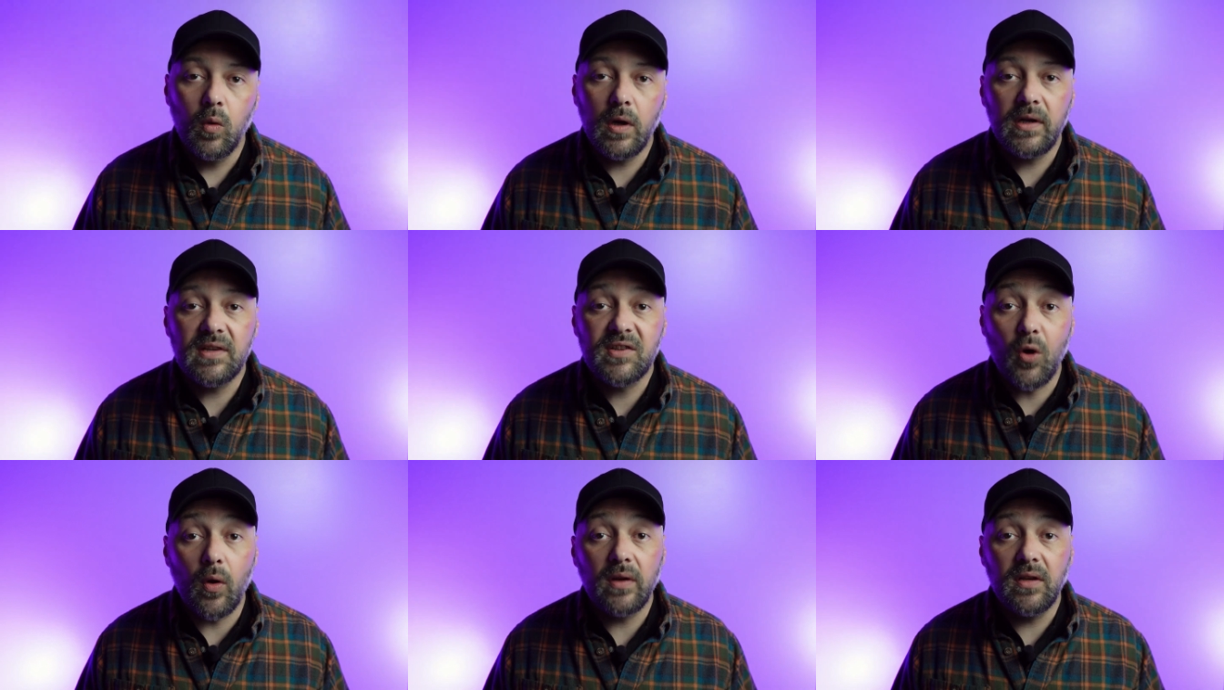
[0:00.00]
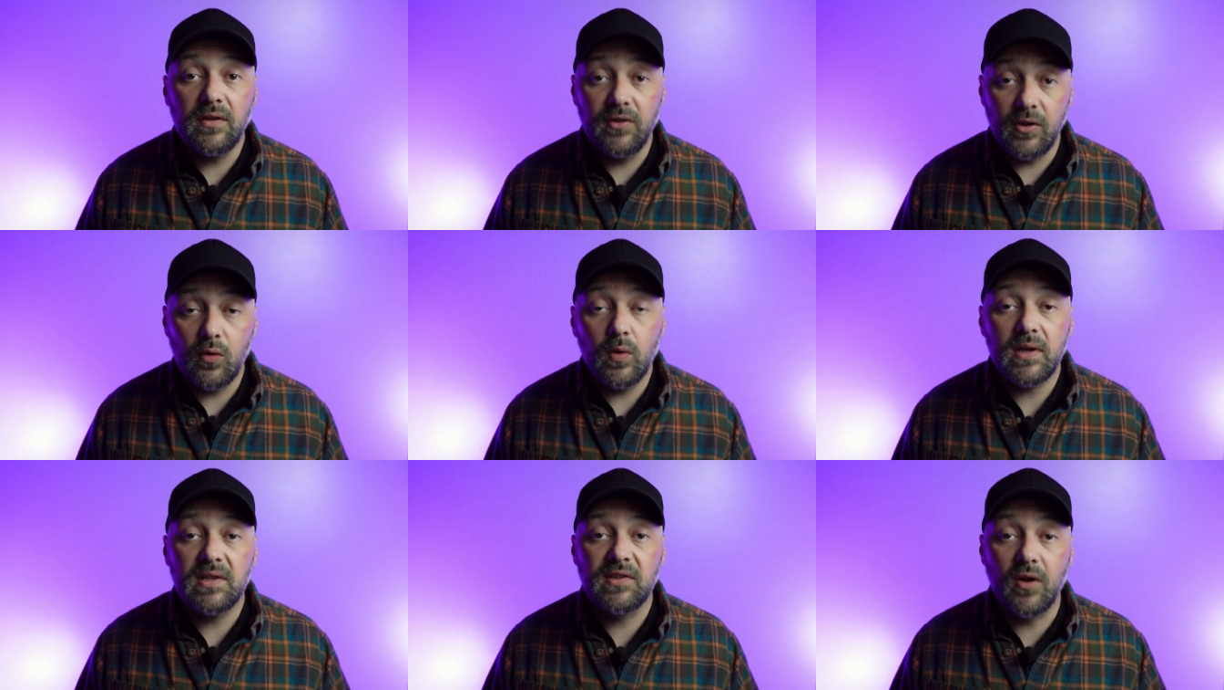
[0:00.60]
Well, it is going to do
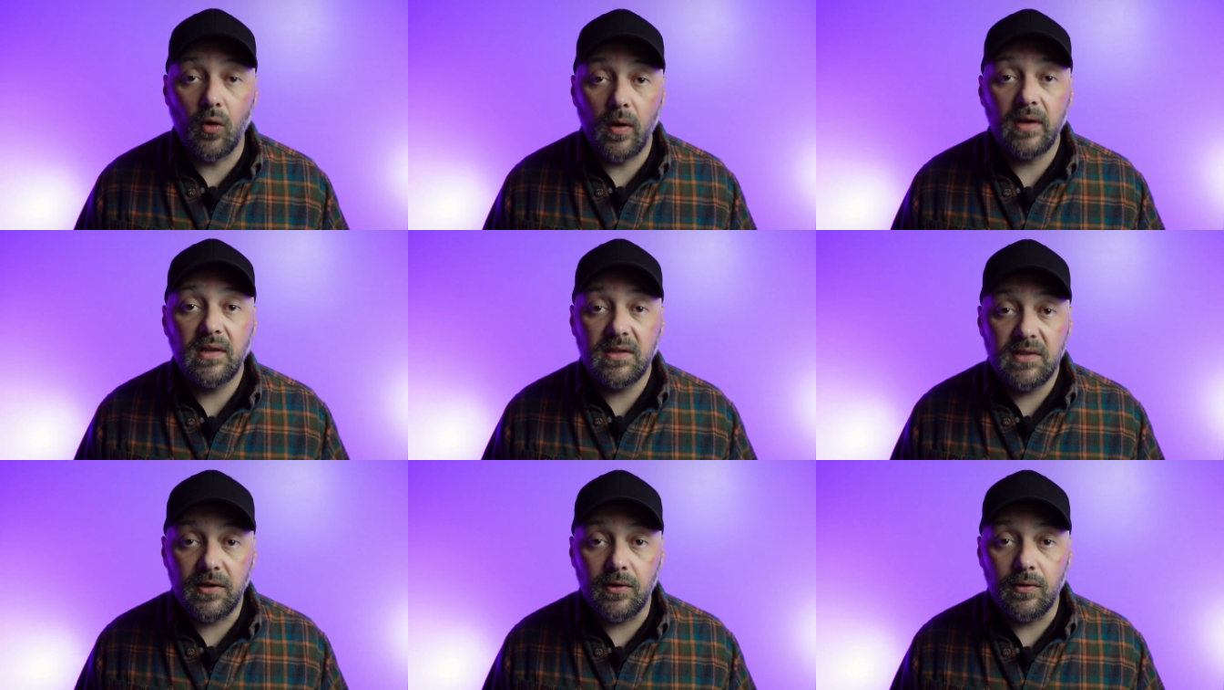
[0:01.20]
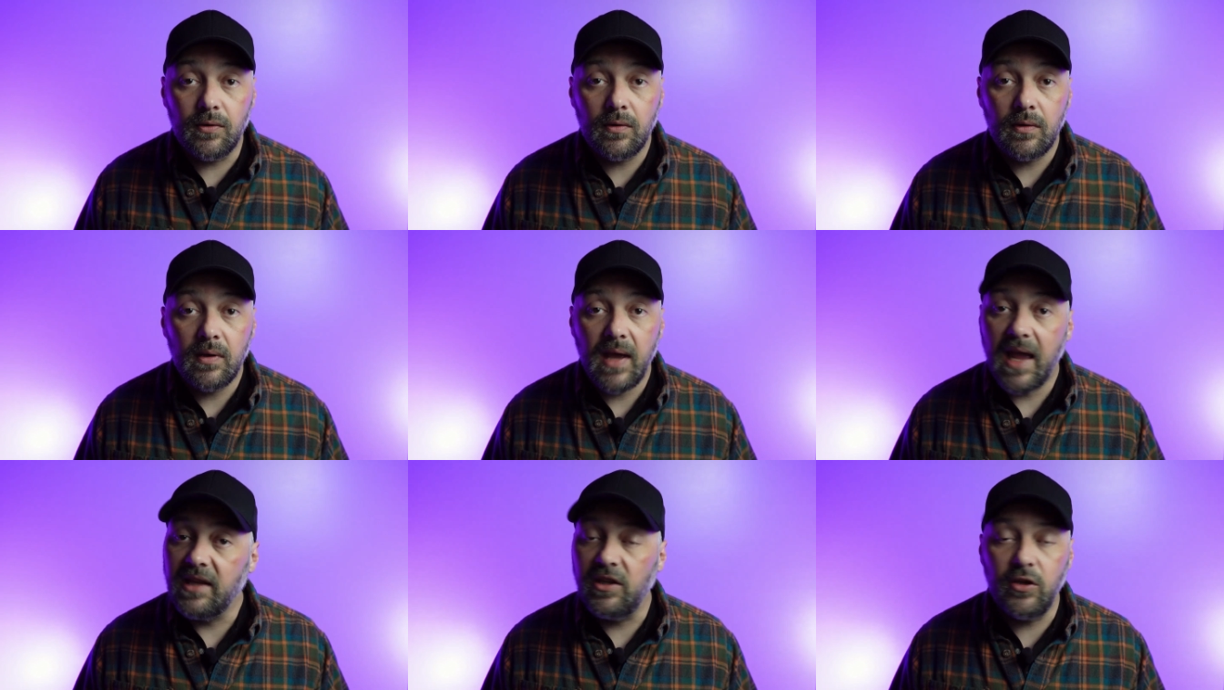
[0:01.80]
what it's going to do,
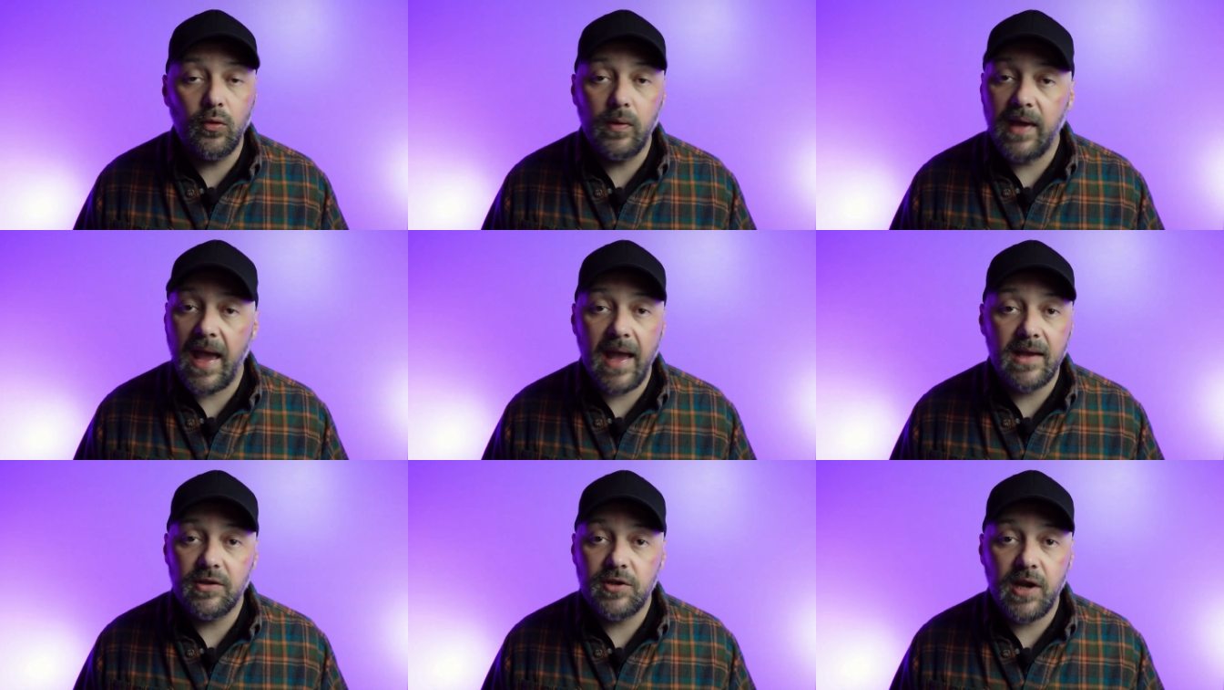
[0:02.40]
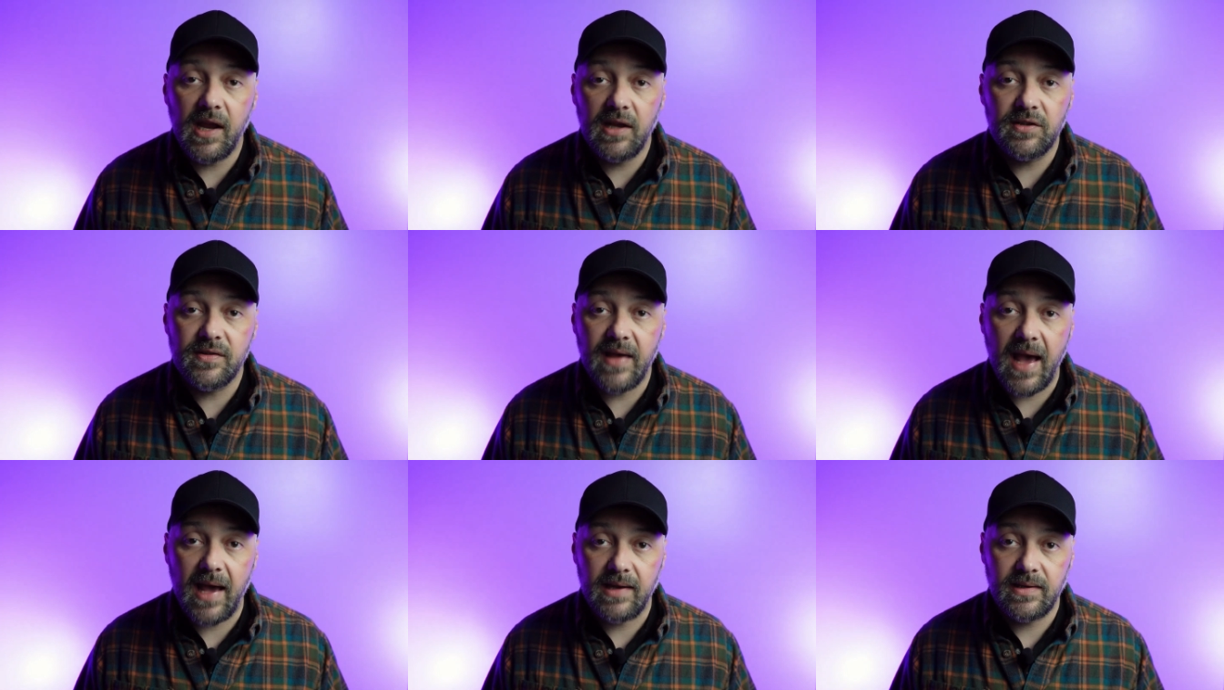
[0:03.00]
and you can't change
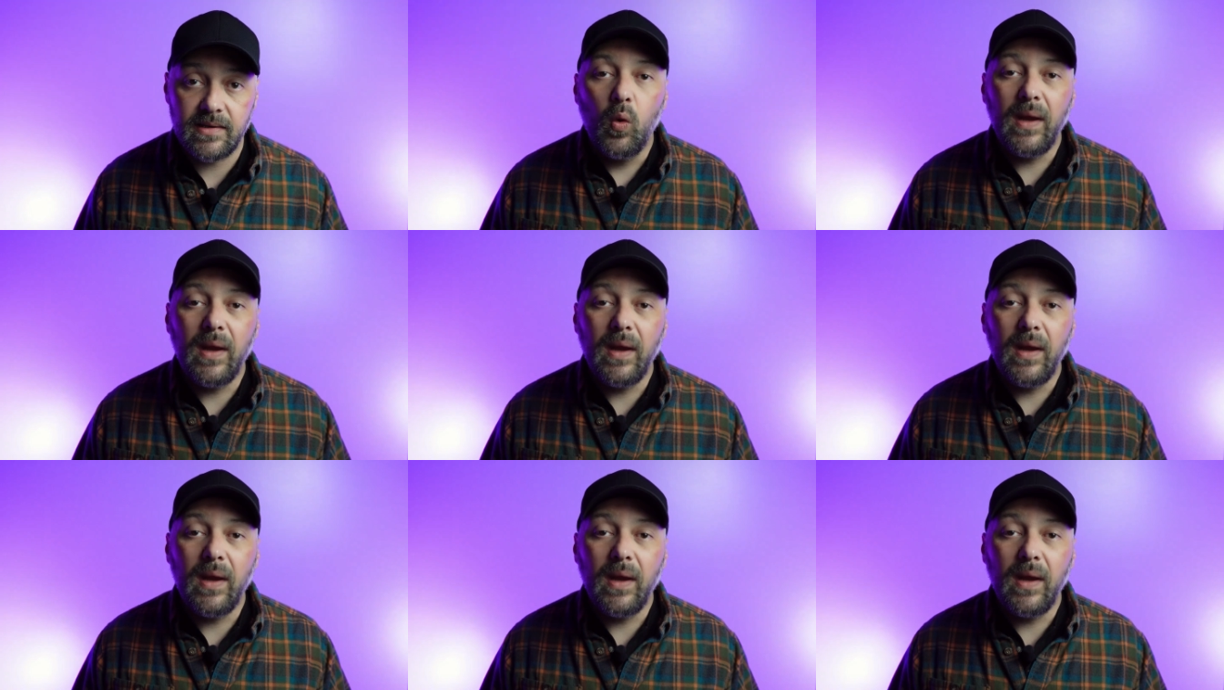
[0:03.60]
that.